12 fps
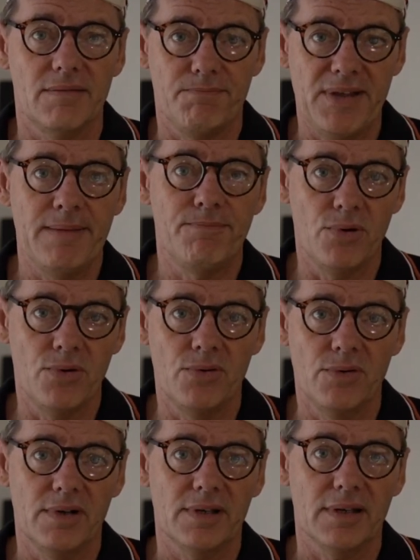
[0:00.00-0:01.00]
people
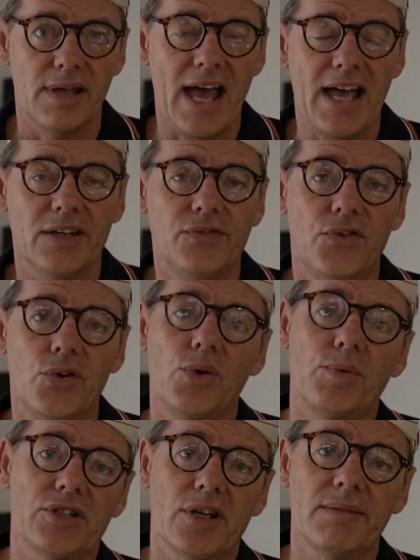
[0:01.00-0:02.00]
asked for,
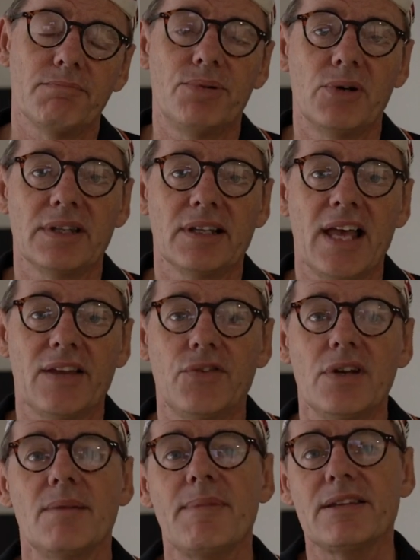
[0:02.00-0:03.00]
which I didn't put in the last
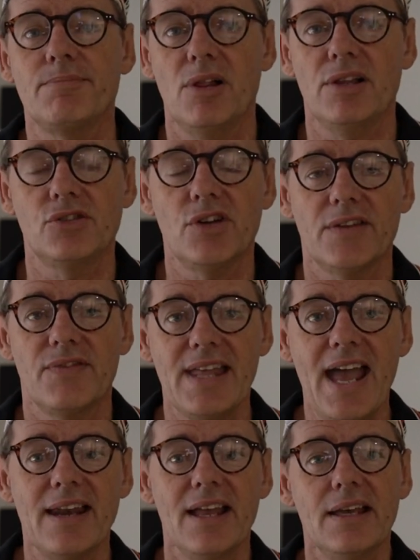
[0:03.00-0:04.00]
video, and I must apologise for
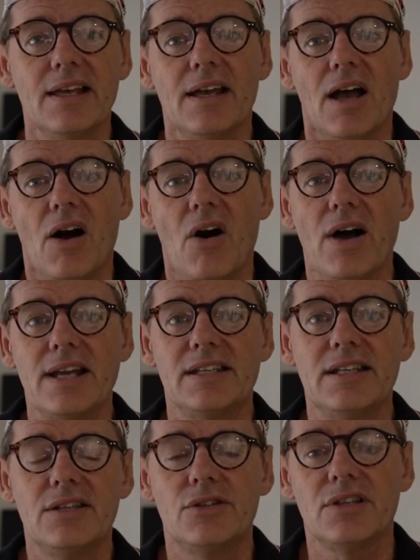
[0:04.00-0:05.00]
that. I
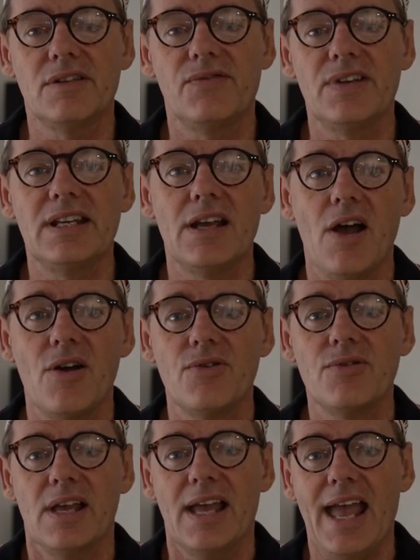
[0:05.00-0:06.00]
did do the video
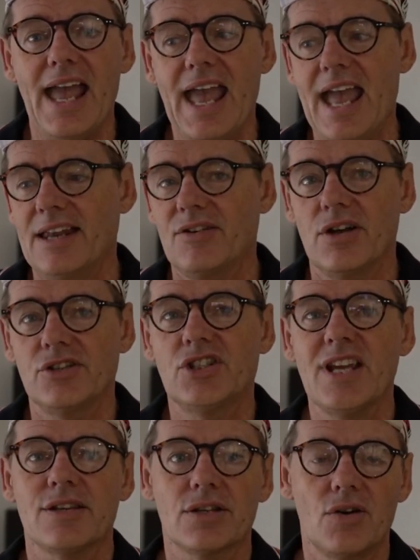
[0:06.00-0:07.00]
and I
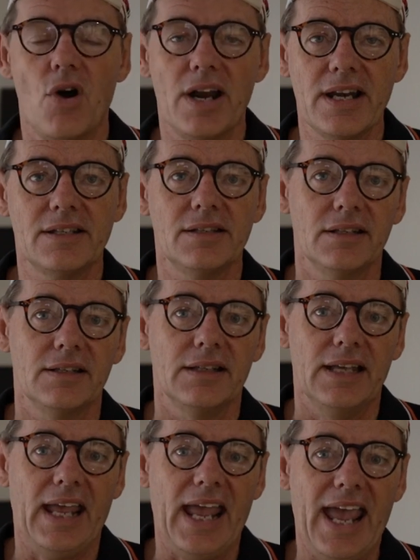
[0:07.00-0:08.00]
just got it,
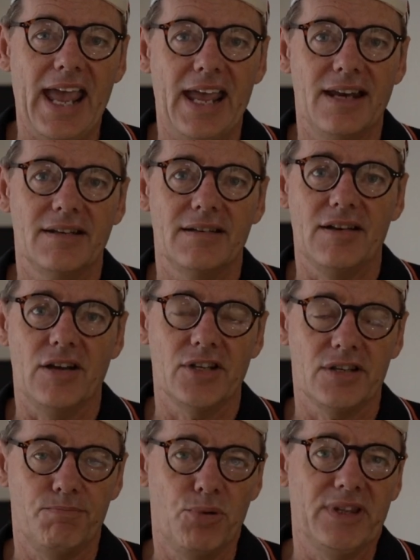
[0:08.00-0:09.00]
and I
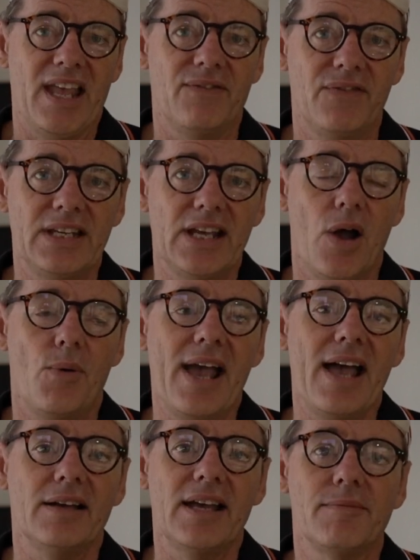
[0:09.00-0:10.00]
just put that video
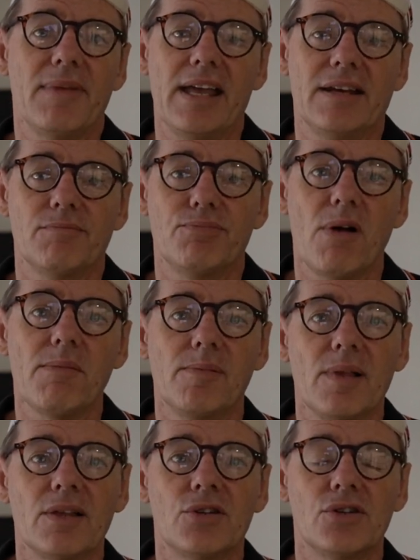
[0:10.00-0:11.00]
out, and
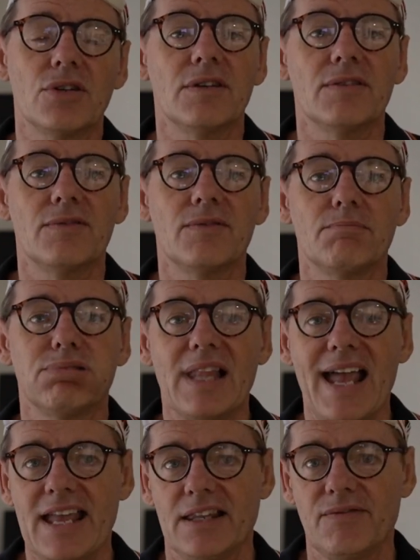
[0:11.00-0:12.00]
probably I should have
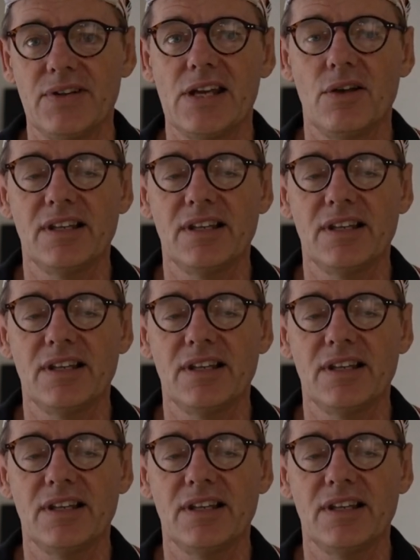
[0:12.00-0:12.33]
planned the video a